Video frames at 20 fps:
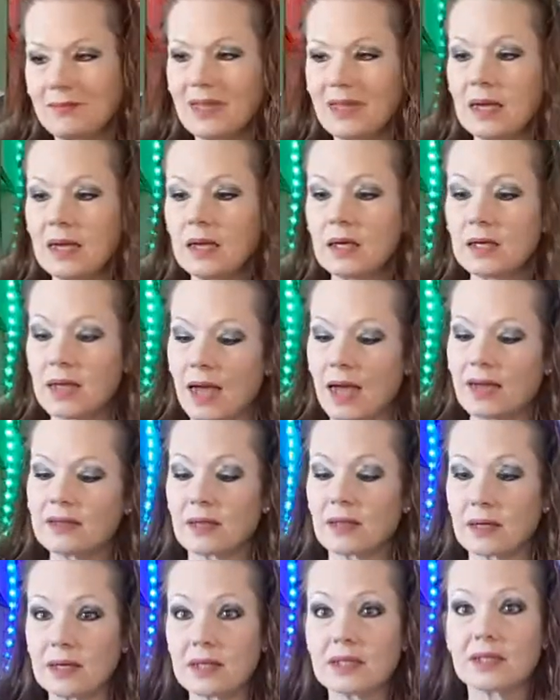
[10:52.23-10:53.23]
It
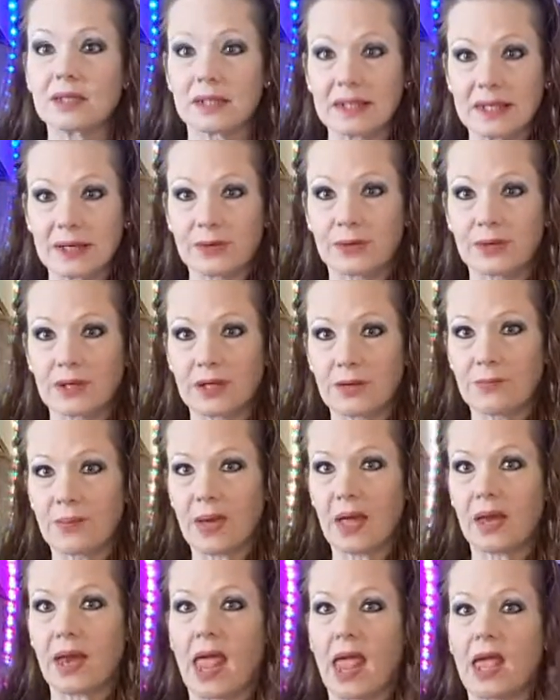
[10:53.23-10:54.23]
has literally
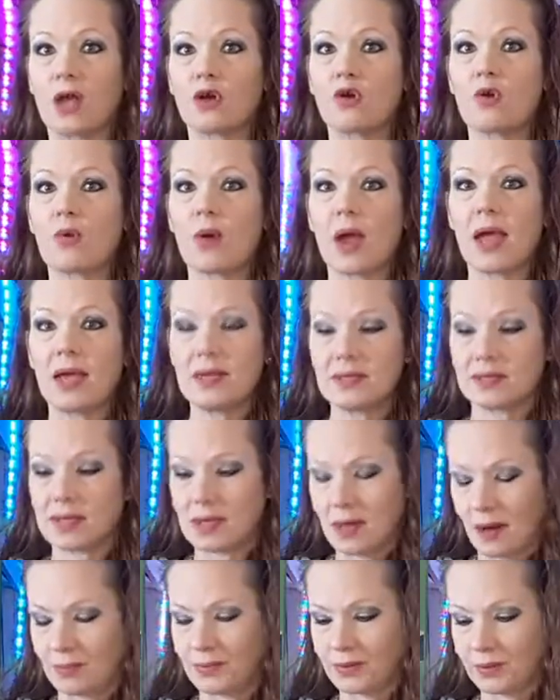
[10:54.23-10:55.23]
been a
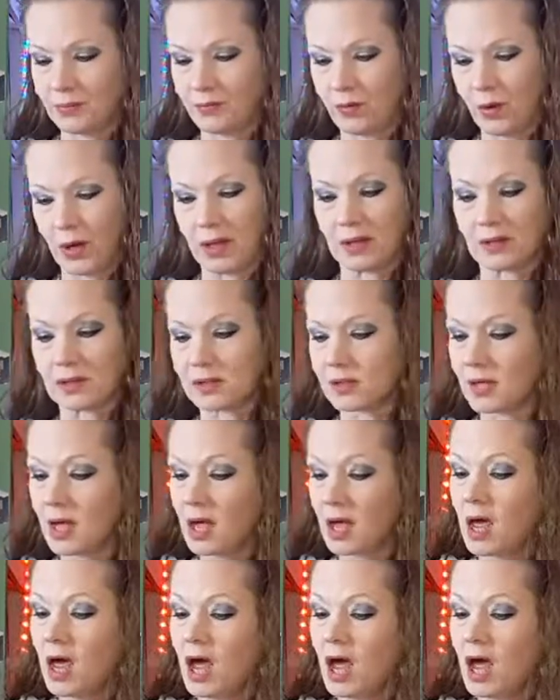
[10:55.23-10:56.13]
crazy couple of weeks.